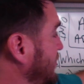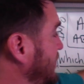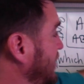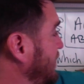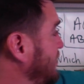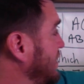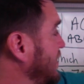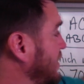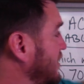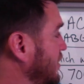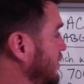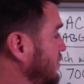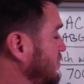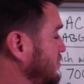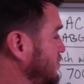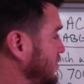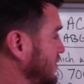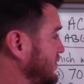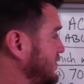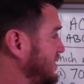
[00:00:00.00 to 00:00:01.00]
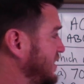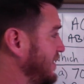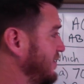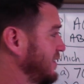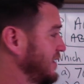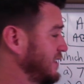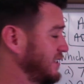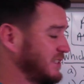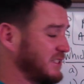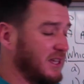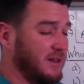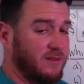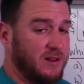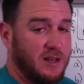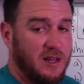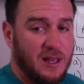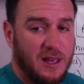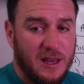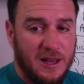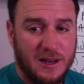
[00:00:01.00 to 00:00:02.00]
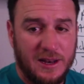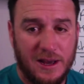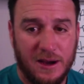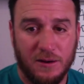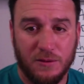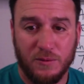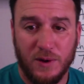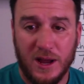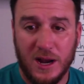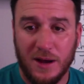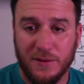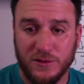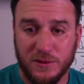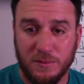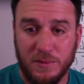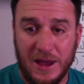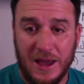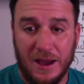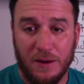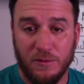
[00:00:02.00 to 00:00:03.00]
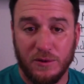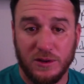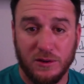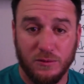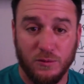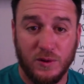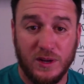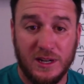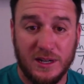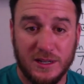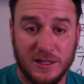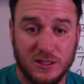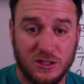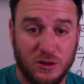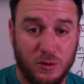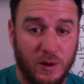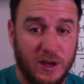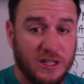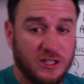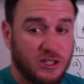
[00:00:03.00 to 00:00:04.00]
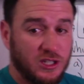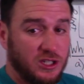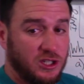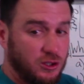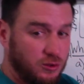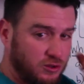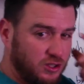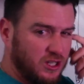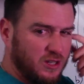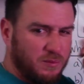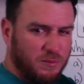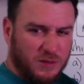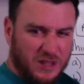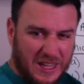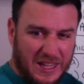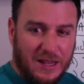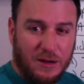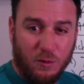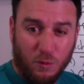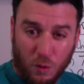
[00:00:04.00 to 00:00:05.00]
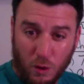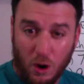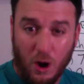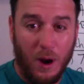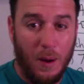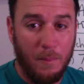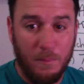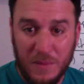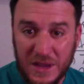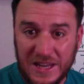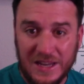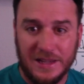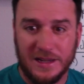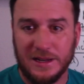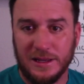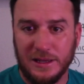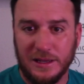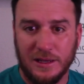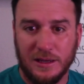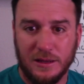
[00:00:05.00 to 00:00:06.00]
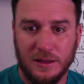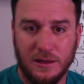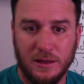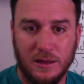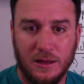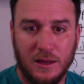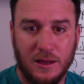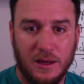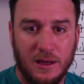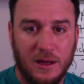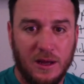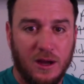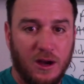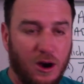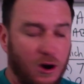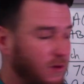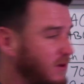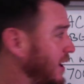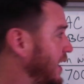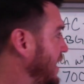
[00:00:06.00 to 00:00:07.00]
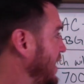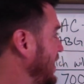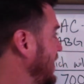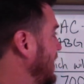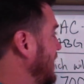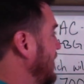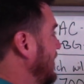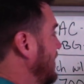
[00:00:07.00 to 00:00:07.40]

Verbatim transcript: of fifteen, and O two of seventy-seven. Now right off the bat, when you're reading this question, you should think immediately, okay,